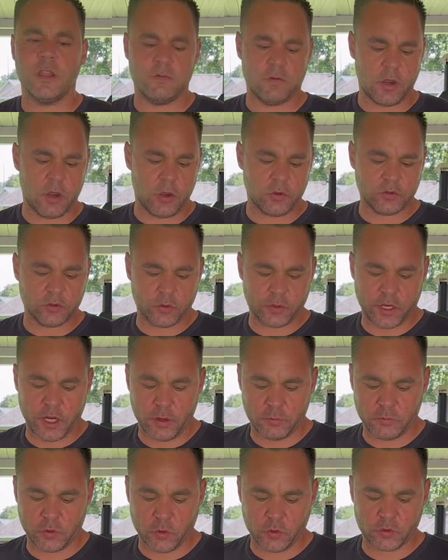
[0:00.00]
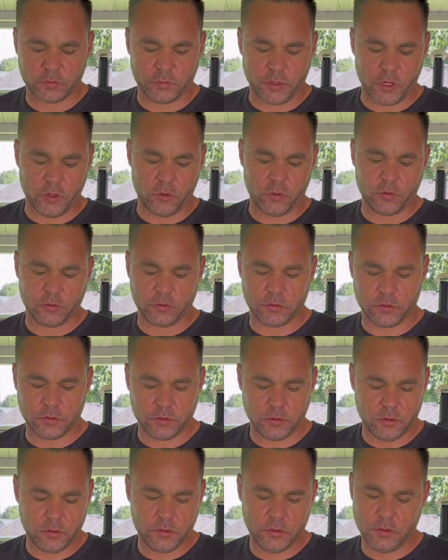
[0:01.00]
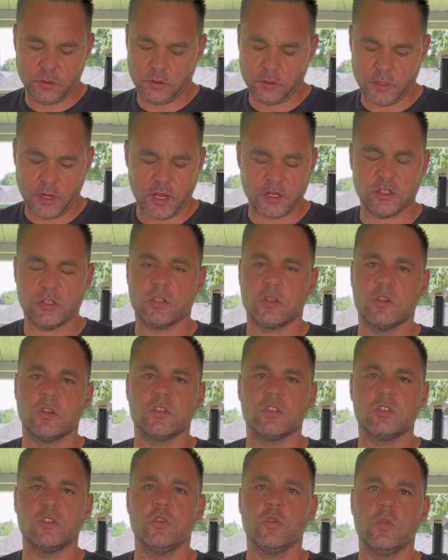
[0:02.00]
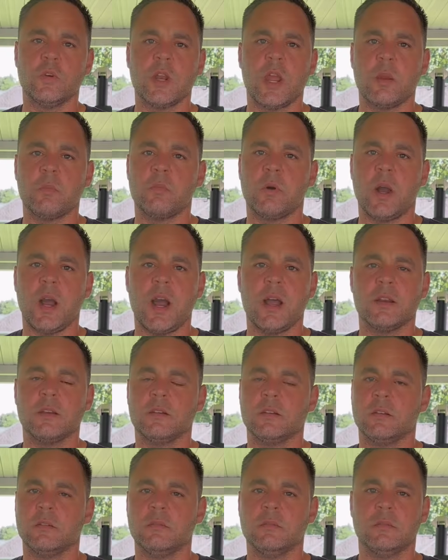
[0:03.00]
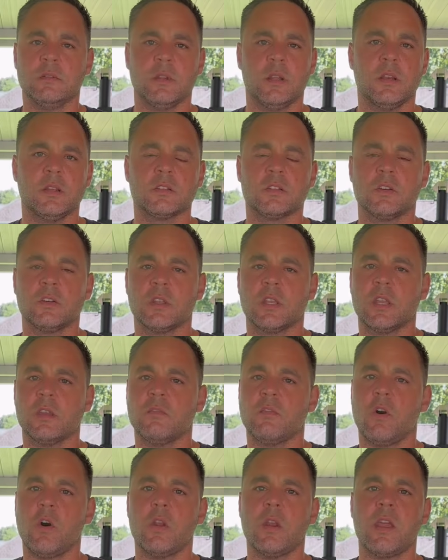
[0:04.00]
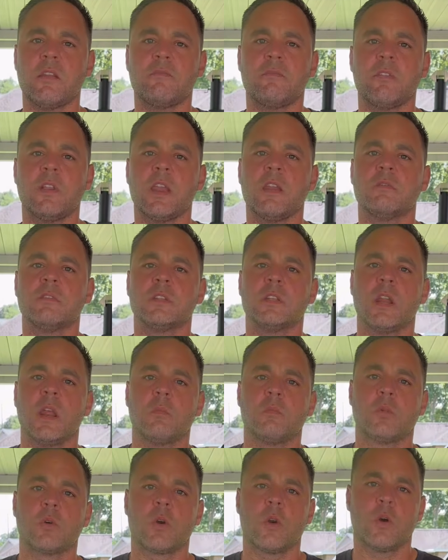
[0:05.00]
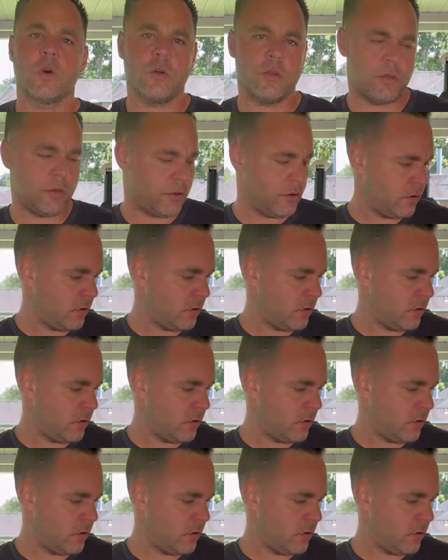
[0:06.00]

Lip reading: I also kept those bones. That's just gonna stew in that pot and it's gonna give all that flavor to that broth.